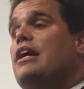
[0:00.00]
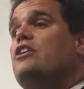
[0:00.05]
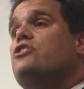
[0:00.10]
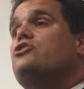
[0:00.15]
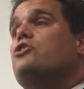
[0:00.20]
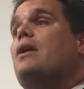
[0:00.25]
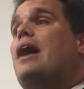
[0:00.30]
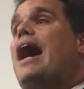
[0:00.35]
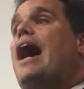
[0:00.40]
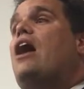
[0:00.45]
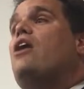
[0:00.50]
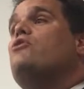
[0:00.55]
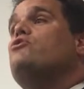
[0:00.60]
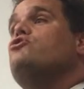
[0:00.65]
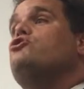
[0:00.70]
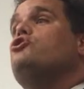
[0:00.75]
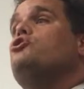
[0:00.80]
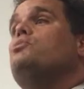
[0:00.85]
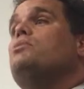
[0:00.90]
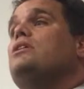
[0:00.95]
And so how
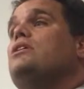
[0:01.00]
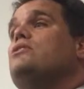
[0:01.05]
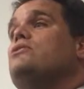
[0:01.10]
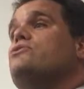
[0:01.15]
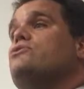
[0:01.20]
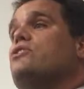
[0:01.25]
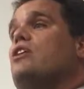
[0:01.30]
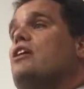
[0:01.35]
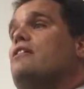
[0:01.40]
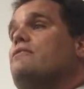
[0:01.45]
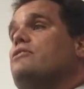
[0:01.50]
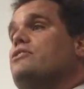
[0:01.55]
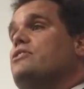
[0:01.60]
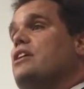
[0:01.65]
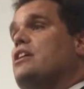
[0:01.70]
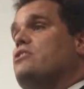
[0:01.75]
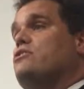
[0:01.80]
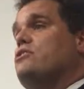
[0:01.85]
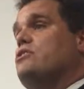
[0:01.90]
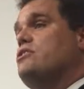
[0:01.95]
do we use
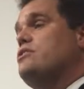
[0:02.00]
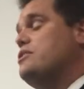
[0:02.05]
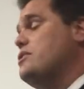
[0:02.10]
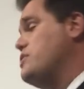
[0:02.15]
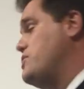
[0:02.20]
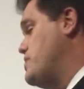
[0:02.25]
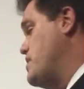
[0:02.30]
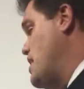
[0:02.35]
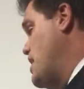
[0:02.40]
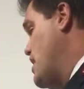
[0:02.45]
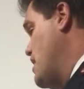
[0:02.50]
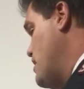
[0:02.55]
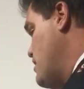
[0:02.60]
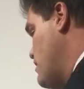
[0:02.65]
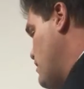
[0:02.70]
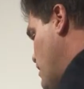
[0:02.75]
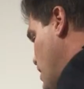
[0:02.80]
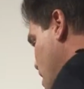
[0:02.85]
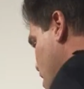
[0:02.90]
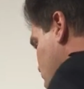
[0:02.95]
conversations to
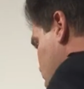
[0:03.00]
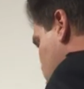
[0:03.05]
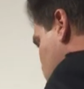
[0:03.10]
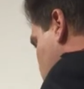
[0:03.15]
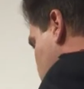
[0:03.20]
say, like